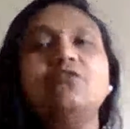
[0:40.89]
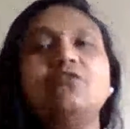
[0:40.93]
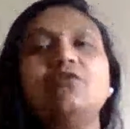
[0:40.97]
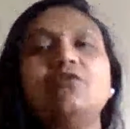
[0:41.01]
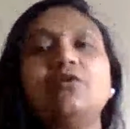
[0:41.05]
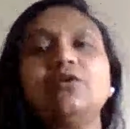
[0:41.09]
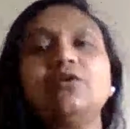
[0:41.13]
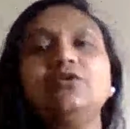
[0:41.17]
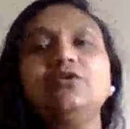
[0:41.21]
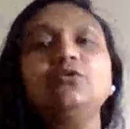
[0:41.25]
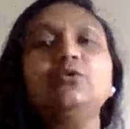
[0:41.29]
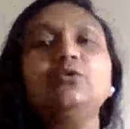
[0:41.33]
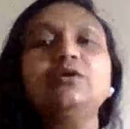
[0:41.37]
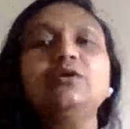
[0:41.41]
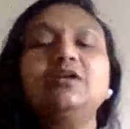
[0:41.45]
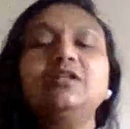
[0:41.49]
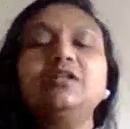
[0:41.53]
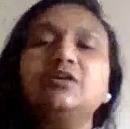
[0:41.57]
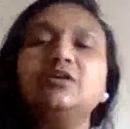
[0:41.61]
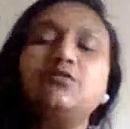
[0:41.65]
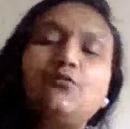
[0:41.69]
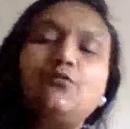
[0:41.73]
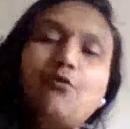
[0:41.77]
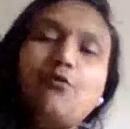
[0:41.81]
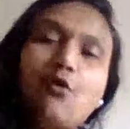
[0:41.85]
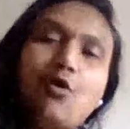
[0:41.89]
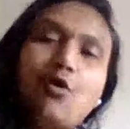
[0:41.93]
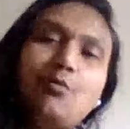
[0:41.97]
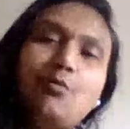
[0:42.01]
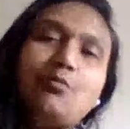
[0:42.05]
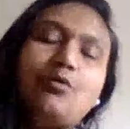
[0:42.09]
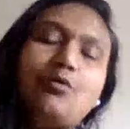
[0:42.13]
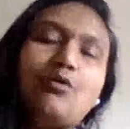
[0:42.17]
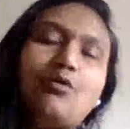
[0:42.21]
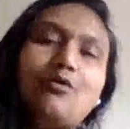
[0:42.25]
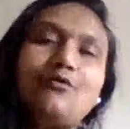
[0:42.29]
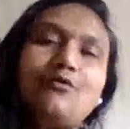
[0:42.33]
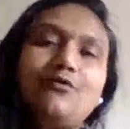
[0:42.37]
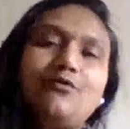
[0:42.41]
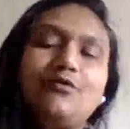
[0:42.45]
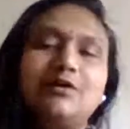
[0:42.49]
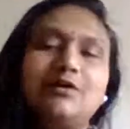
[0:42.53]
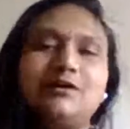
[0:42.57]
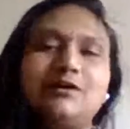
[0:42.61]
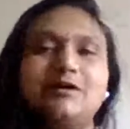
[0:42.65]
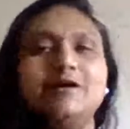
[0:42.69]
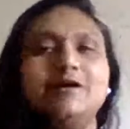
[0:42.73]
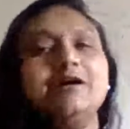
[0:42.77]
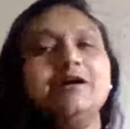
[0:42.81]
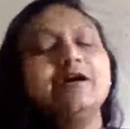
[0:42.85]
for you in the form of
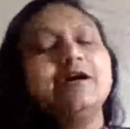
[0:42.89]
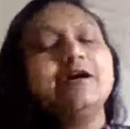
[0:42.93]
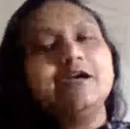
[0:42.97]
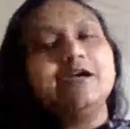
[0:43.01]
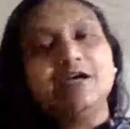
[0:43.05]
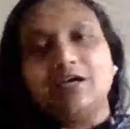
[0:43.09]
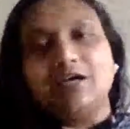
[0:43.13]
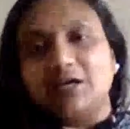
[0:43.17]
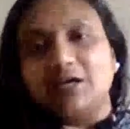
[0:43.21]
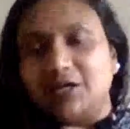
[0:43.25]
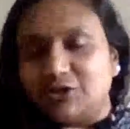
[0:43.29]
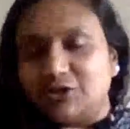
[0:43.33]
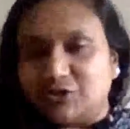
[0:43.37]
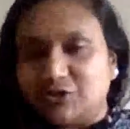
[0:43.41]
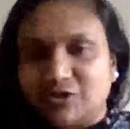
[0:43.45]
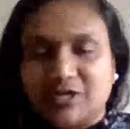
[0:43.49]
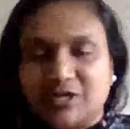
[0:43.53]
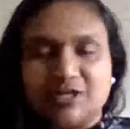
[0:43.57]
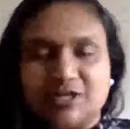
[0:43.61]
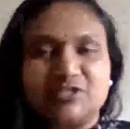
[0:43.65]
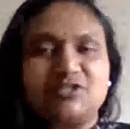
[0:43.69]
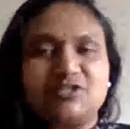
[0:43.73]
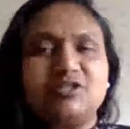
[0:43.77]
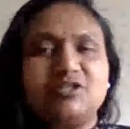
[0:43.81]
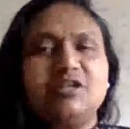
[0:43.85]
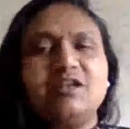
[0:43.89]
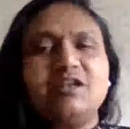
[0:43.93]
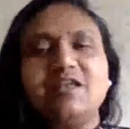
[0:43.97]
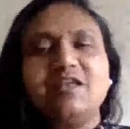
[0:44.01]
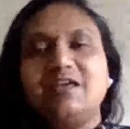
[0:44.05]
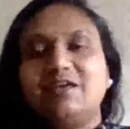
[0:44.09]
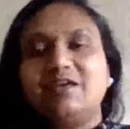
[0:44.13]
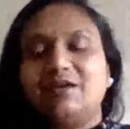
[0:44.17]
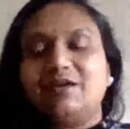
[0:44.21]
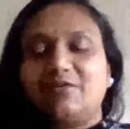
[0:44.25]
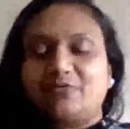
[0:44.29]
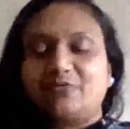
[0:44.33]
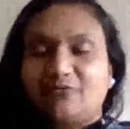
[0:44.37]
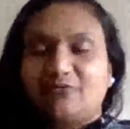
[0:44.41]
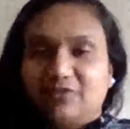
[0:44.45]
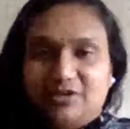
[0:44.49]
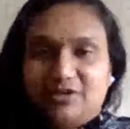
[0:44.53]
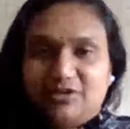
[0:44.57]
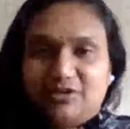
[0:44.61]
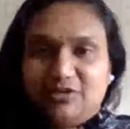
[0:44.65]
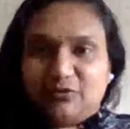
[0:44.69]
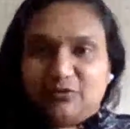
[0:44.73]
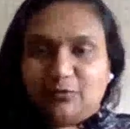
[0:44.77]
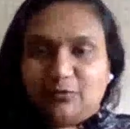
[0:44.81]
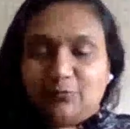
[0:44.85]
a educational
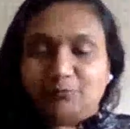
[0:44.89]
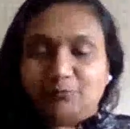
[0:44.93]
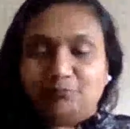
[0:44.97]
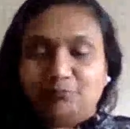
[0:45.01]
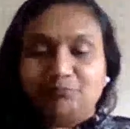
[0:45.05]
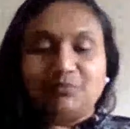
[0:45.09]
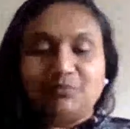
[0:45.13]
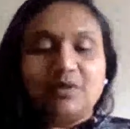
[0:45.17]
video.